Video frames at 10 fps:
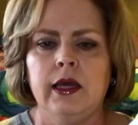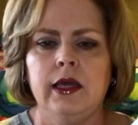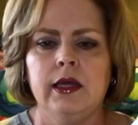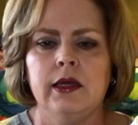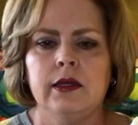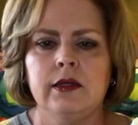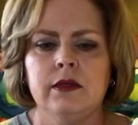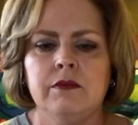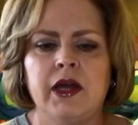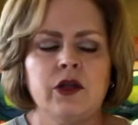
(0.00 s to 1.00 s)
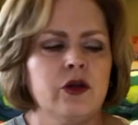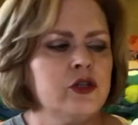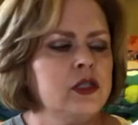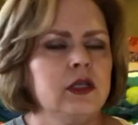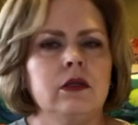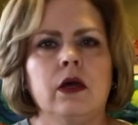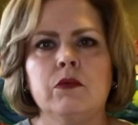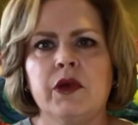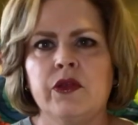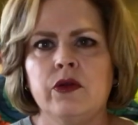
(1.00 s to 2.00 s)
And my daughter said, oh,
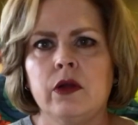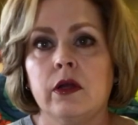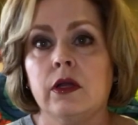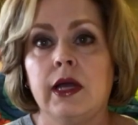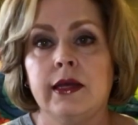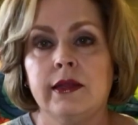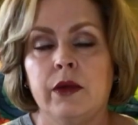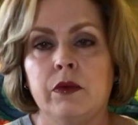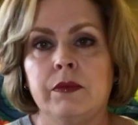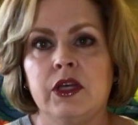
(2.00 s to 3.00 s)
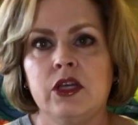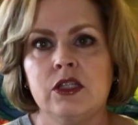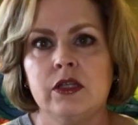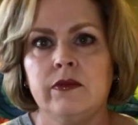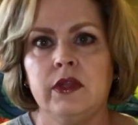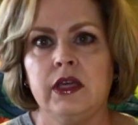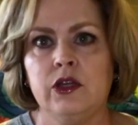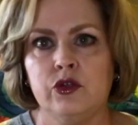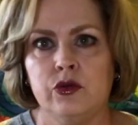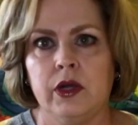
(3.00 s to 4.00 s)
Mother, you're not going to like that one because of the
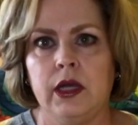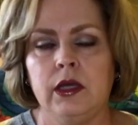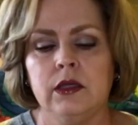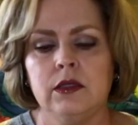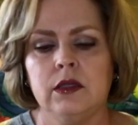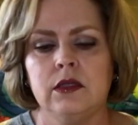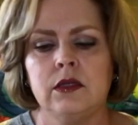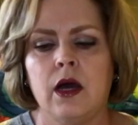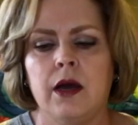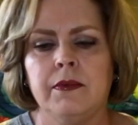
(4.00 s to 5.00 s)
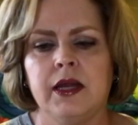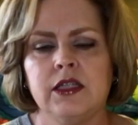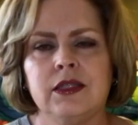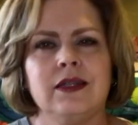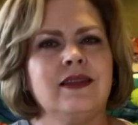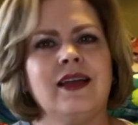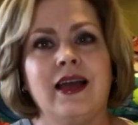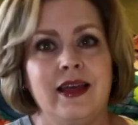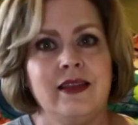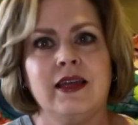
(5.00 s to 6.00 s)
entry into the top. And I said,
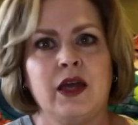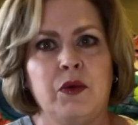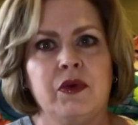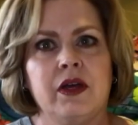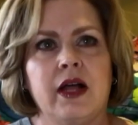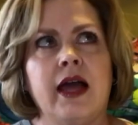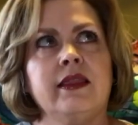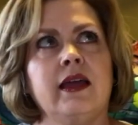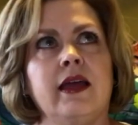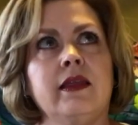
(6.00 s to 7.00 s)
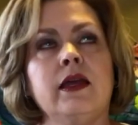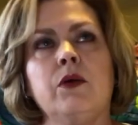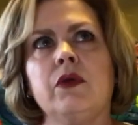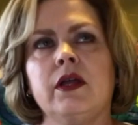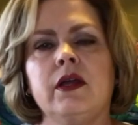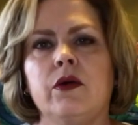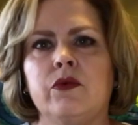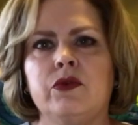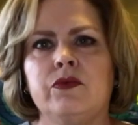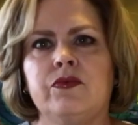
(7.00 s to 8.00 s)
nah, I think I will. I think I want to
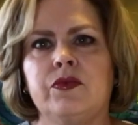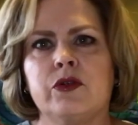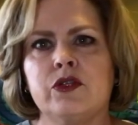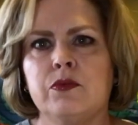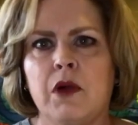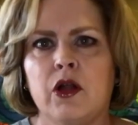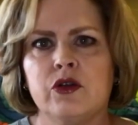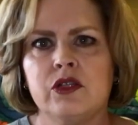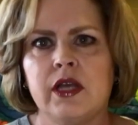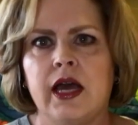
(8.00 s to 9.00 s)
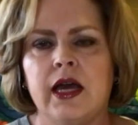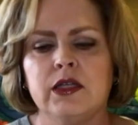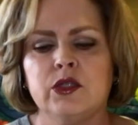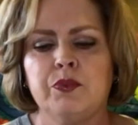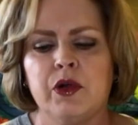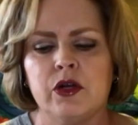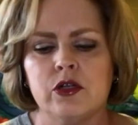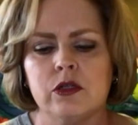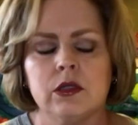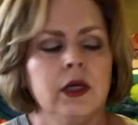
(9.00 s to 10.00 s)
go for a smaller size
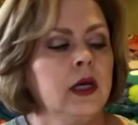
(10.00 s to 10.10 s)
purse.